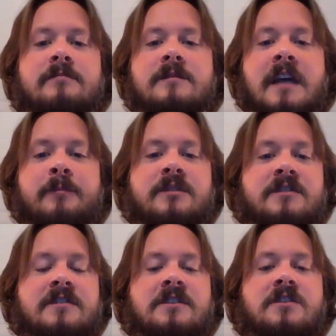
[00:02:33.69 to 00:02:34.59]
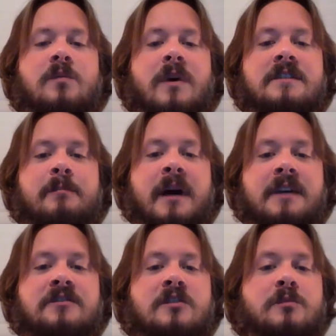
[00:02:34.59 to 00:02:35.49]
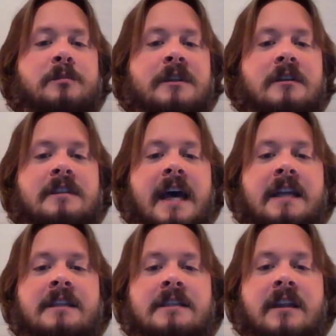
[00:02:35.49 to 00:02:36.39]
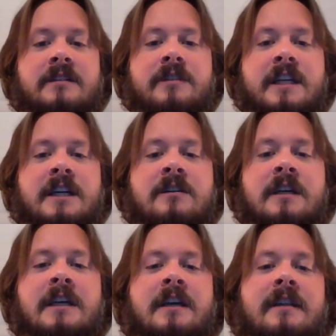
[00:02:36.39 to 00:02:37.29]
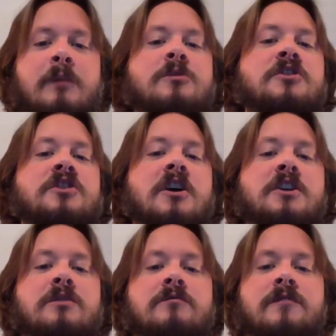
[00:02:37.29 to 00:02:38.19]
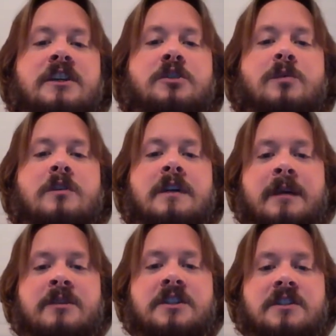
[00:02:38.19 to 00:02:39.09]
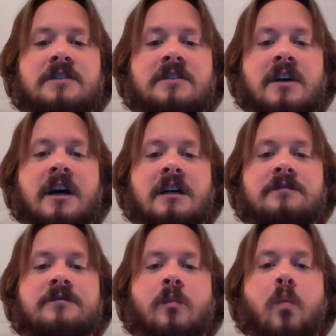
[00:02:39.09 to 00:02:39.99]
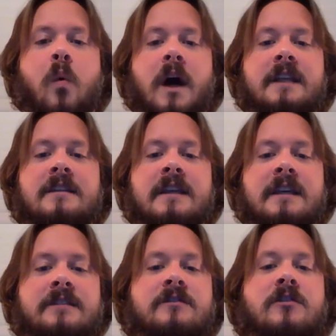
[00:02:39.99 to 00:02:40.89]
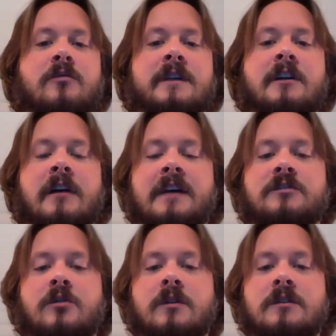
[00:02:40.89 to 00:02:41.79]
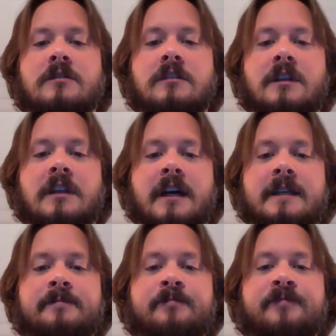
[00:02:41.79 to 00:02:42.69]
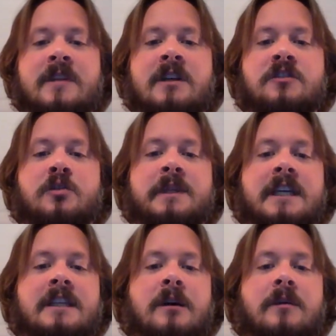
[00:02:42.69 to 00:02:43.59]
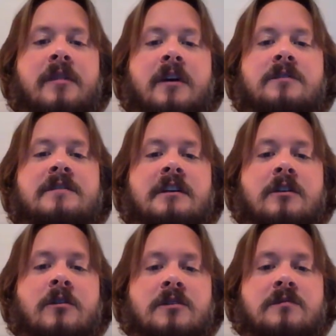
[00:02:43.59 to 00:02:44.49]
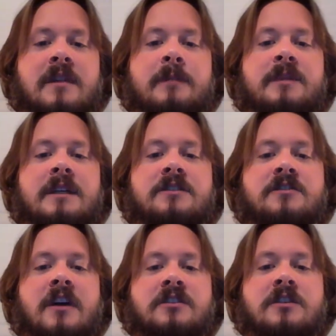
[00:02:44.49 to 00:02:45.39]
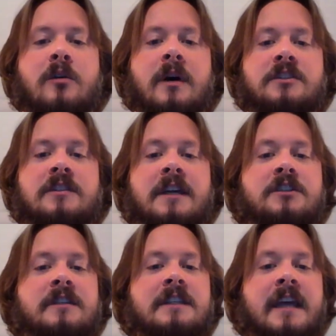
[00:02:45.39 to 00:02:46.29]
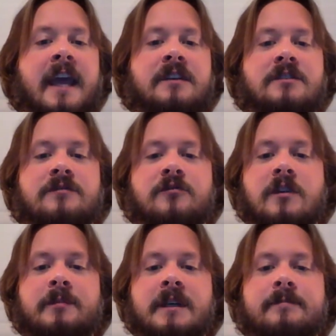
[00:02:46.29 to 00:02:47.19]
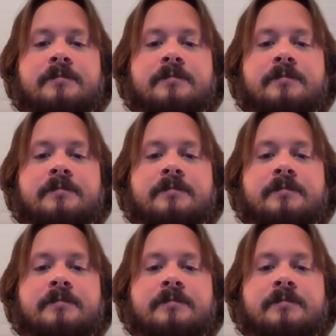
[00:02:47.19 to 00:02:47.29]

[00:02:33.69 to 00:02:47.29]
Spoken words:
temples, such as the ones at Paestum, will be looked at in another video that will show you visual images of what these three classical orders look like. So when you get done with those, there'll, of course, will then be a discussion question that you'll need to answer for me.